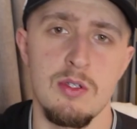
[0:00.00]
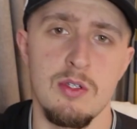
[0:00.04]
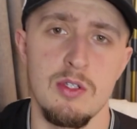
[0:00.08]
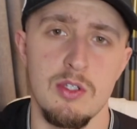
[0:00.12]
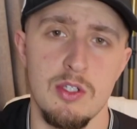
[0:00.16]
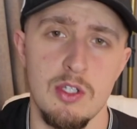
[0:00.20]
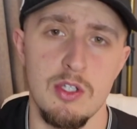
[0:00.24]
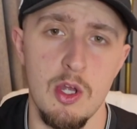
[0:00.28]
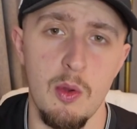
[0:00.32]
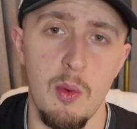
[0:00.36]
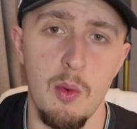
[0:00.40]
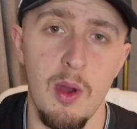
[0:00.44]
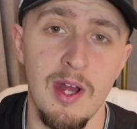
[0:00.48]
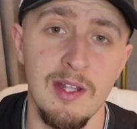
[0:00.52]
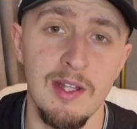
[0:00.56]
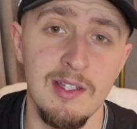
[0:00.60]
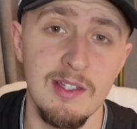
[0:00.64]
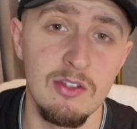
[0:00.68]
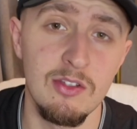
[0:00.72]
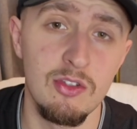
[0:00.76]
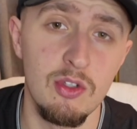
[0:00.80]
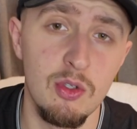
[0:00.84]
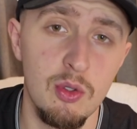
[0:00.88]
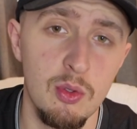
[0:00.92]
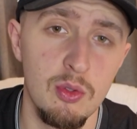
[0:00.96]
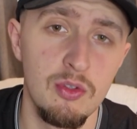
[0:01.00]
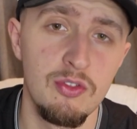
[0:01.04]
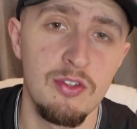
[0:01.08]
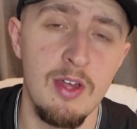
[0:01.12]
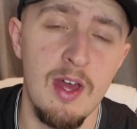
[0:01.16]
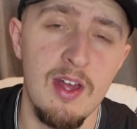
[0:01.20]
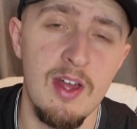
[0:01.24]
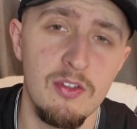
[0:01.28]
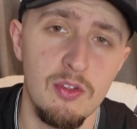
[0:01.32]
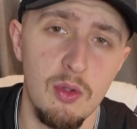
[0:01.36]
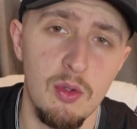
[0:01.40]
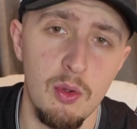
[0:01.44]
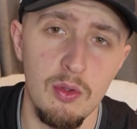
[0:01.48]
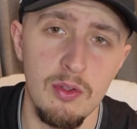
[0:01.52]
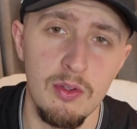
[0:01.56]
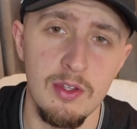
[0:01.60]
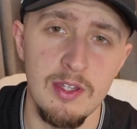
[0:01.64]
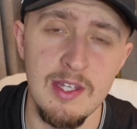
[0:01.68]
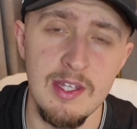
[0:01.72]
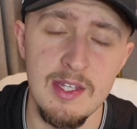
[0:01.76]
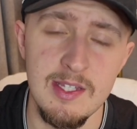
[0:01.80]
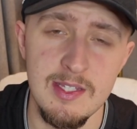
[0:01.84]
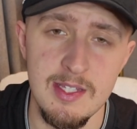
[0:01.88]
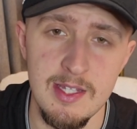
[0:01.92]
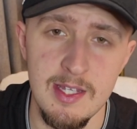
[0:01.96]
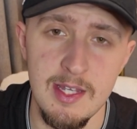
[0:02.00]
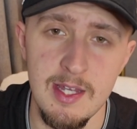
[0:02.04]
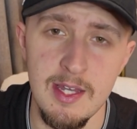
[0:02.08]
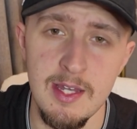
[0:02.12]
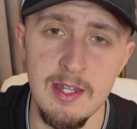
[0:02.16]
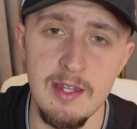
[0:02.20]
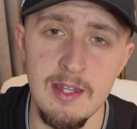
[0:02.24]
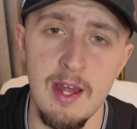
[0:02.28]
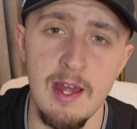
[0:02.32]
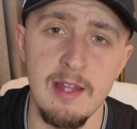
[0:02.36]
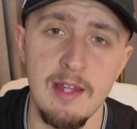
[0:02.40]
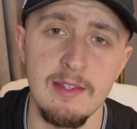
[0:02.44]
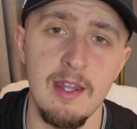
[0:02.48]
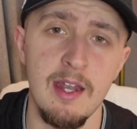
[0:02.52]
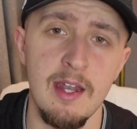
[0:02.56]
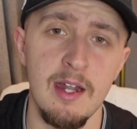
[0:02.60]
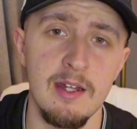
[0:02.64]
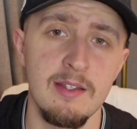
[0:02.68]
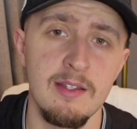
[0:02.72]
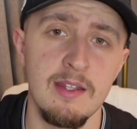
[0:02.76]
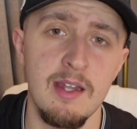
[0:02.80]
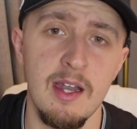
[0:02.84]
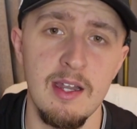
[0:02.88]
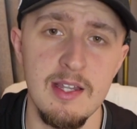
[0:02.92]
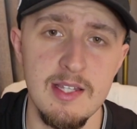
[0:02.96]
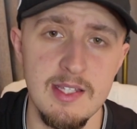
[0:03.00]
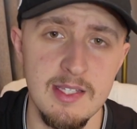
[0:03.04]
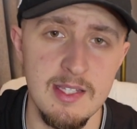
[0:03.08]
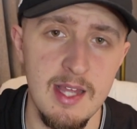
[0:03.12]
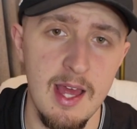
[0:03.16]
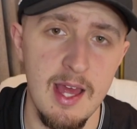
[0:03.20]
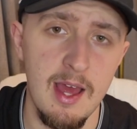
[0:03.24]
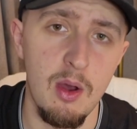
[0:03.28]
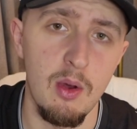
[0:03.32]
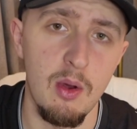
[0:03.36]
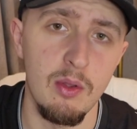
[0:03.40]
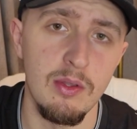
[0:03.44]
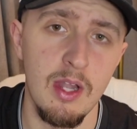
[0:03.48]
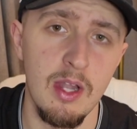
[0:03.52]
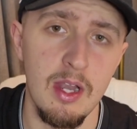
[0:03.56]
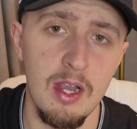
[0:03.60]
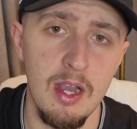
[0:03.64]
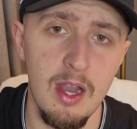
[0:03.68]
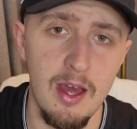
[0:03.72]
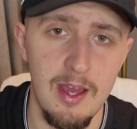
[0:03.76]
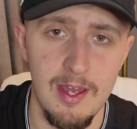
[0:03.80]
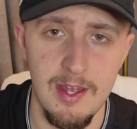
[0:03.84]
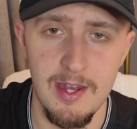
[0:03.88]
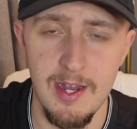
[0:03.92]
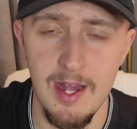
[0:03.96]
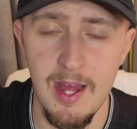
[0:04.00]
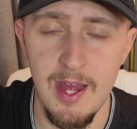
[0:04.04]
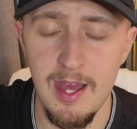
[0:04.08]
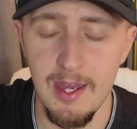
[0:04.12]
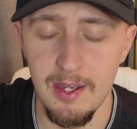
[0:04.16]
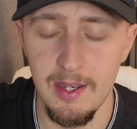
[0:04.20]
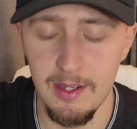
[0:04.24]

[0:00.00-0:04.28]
So I did two sets on the seated, and then I did a set on the lion